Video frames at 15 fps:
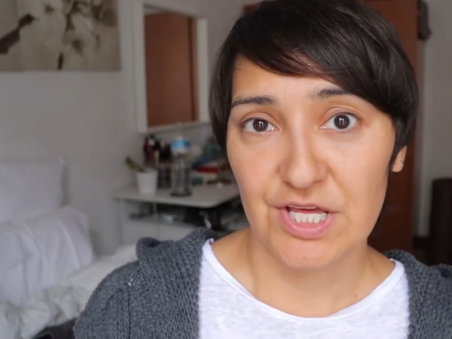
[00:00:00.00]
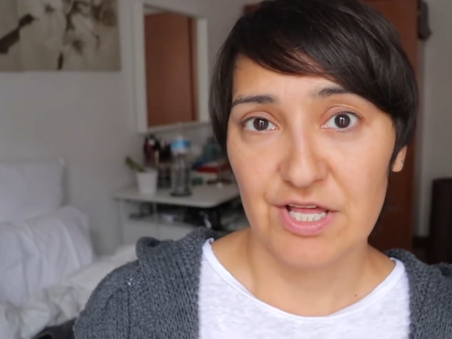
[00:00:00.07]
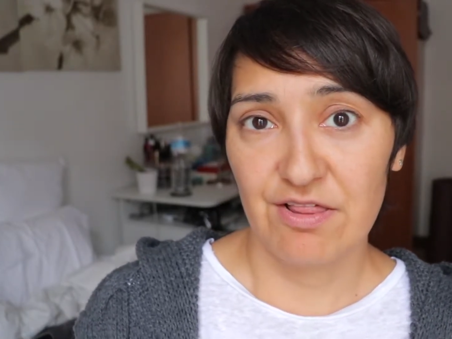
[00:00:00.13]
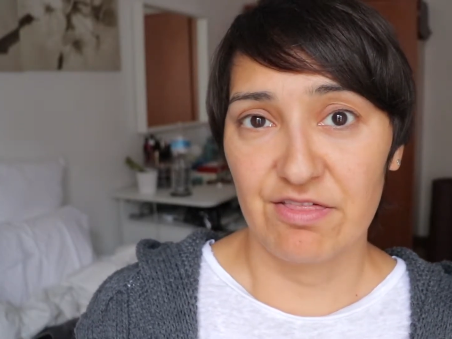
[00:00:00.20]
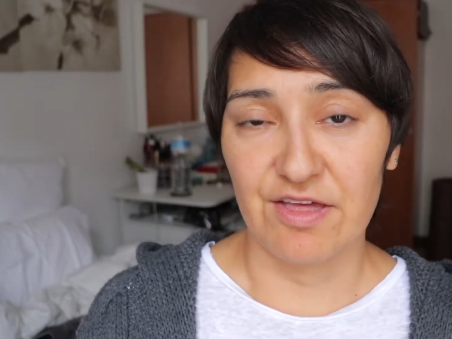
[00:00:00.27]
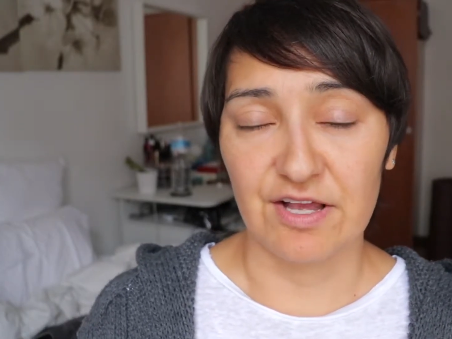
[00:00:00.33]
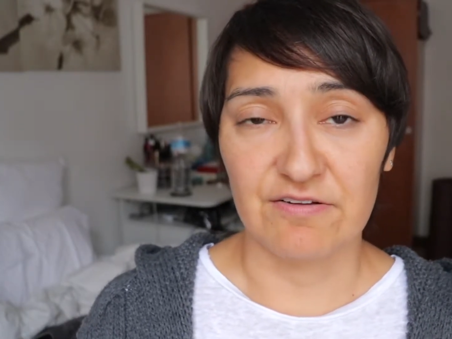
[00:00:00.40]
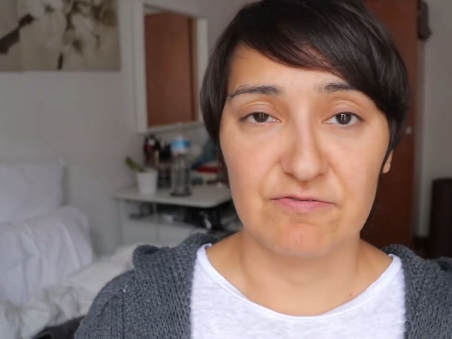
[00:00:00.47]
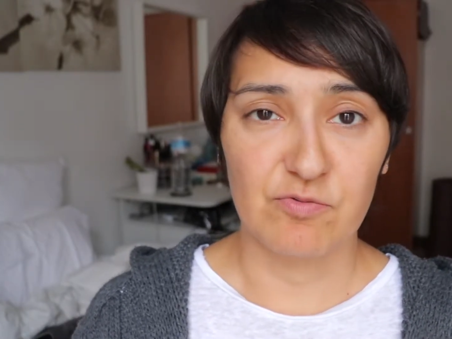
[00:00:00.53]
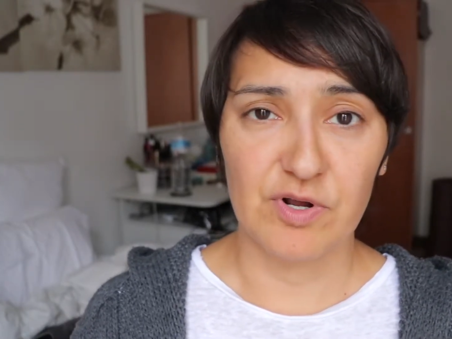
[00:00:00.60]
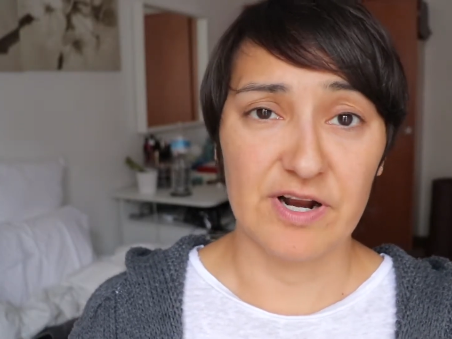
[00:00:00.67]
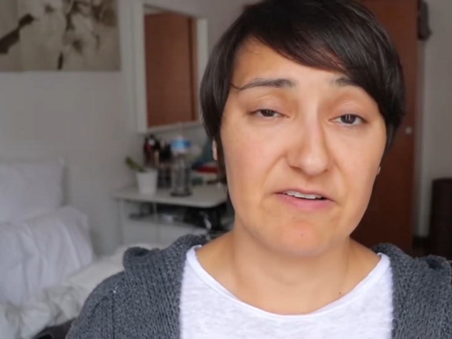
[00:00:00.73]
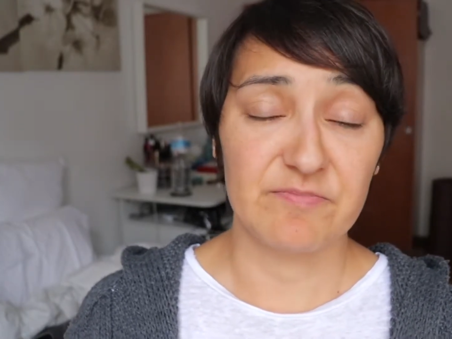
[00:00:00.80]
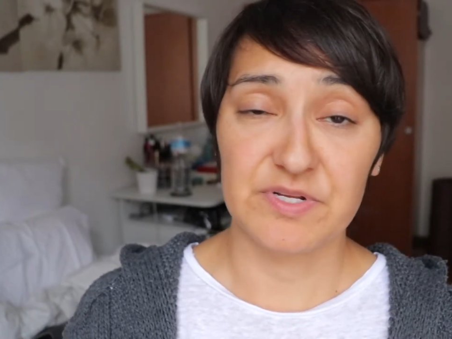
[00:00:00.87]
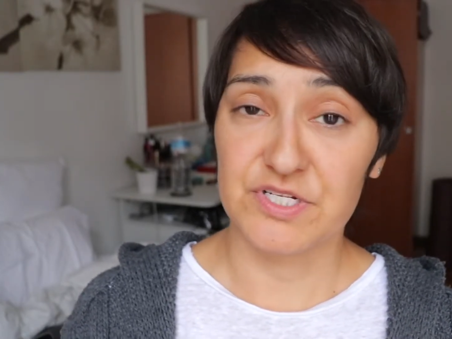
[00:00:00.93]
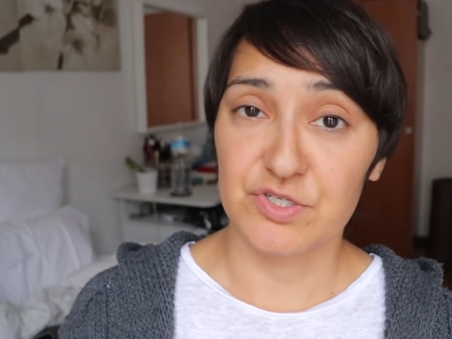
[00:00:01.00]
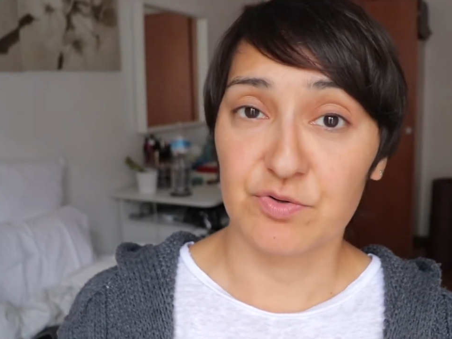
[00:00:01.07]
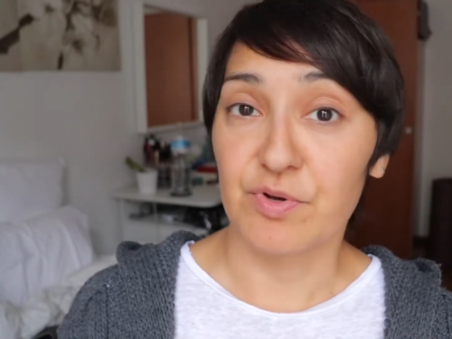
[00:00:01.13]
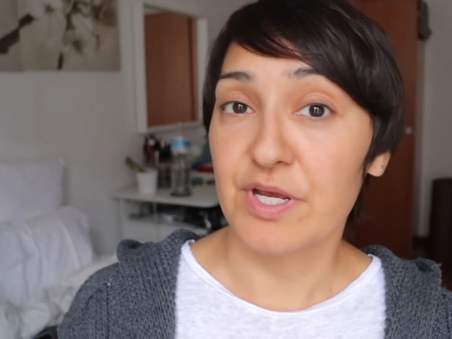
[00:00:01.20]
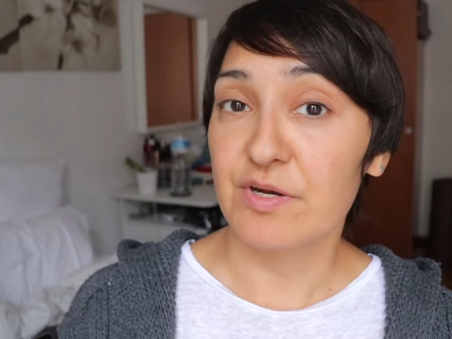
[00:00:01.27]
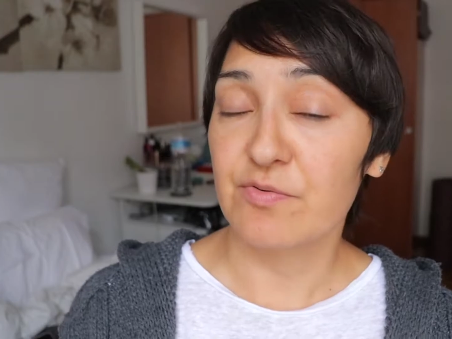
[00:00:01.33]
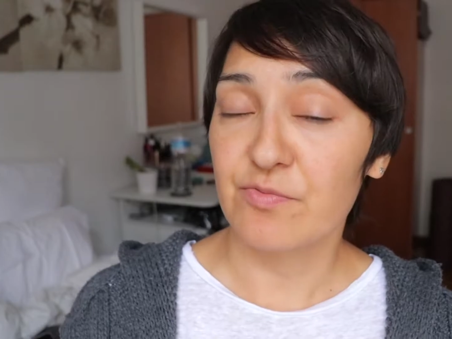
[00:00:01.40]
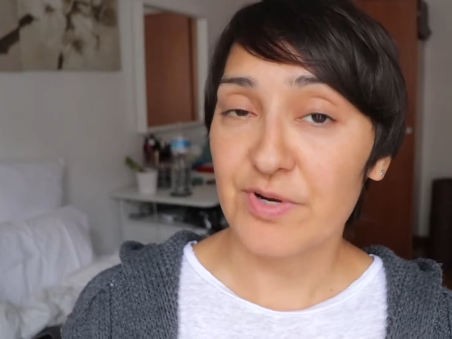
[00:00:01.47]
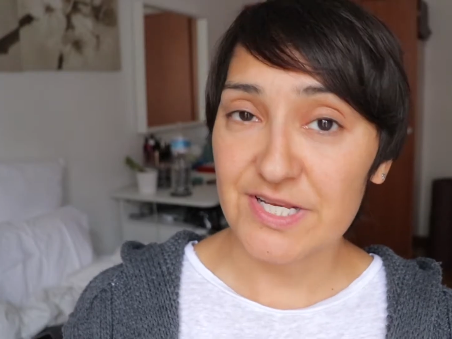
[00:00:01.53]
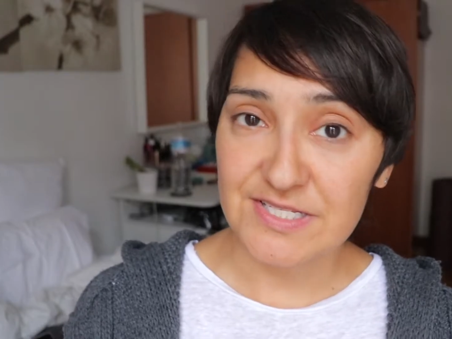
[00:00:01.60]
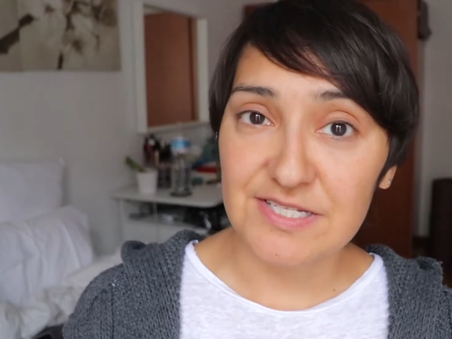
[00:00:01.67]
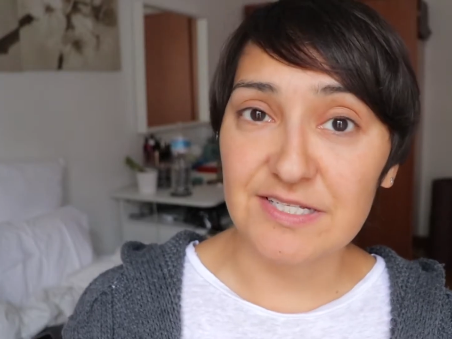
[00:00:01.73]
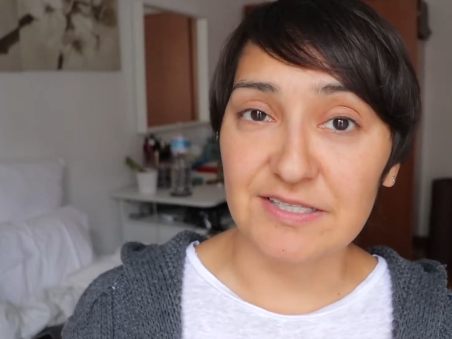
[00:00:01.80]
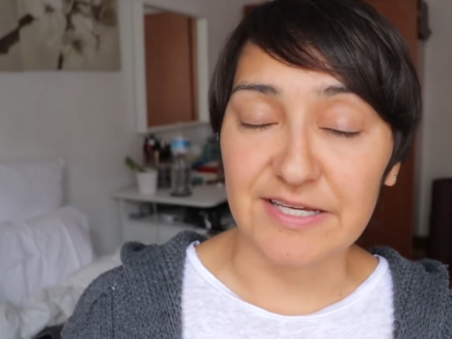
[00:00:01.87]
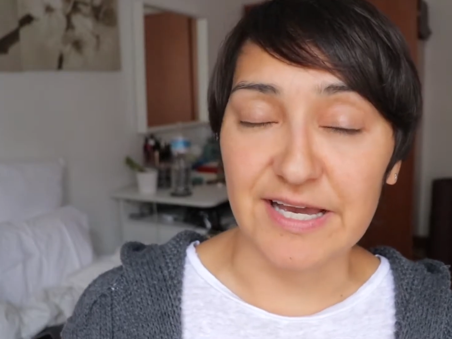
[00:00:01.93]
thing of what I've been doing
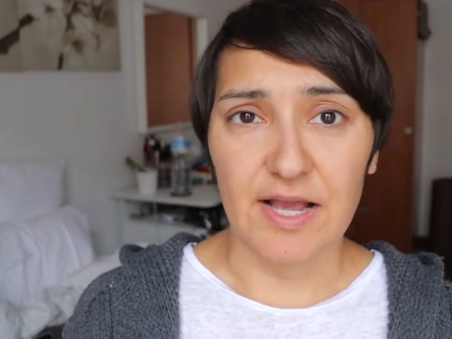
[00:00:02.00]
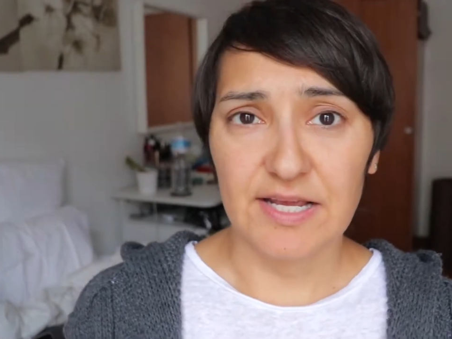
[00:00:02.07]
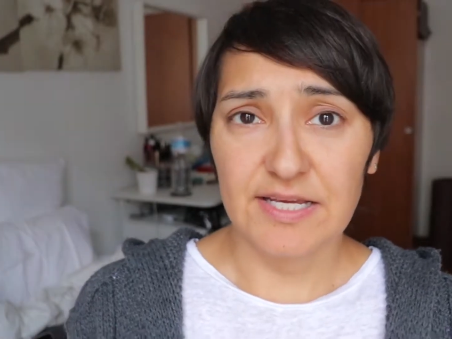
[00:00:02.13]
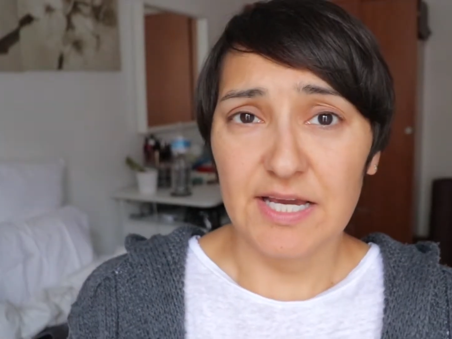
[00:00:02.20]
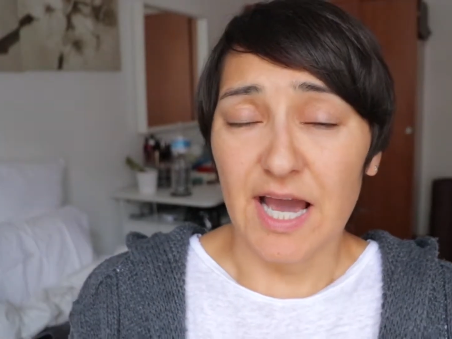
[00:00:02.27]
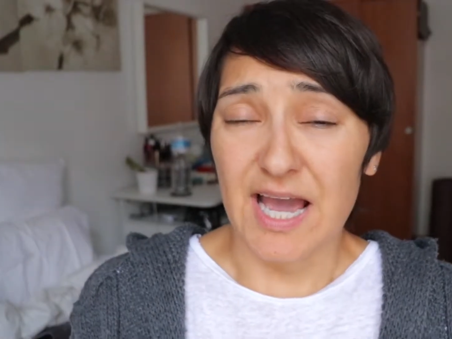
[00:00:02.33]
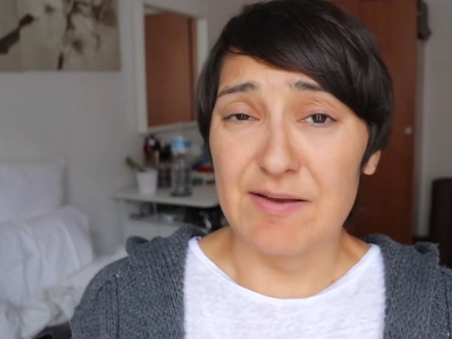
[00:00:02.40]
recently.